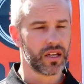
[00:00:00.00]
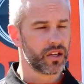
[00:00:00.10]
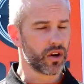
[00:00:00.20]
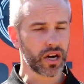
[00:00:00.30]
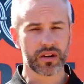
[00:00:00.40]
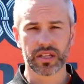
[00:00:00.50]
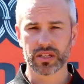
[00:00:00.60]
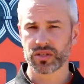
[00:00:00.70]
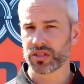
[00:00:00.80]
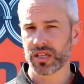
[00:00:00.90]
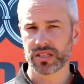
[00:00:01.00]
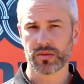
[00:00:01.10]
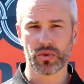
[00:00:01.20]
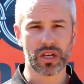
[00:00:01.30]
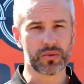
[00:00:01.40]
Your air conditioning
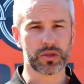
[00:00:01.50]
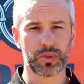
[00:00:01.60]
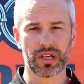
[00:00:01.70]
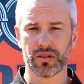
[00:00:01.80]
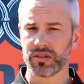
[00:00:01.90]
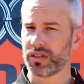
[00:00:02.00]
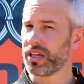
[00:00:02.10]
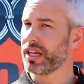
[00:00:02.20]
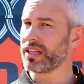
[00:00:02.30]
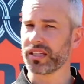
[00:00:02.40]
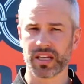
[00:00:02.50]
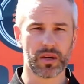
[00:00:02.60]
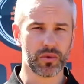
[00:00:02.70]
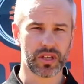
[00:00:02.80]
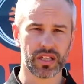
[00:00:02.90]
system, when it was built, it didn't
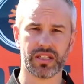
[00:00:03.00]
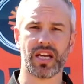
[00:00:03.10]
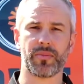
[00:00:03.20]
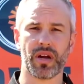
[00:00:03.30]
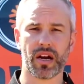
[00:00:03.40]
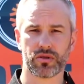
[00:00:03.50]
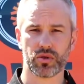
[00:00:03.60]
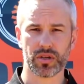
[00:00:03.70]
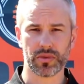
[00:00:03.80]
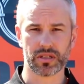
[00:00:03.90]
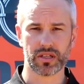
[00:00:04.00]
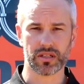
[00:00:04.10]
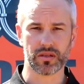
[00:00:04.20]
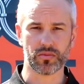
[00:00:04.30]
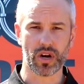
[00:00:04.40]
come with any type of air treatment
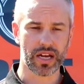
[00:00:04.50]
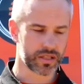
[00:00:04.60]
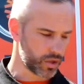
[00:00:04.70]
system, right?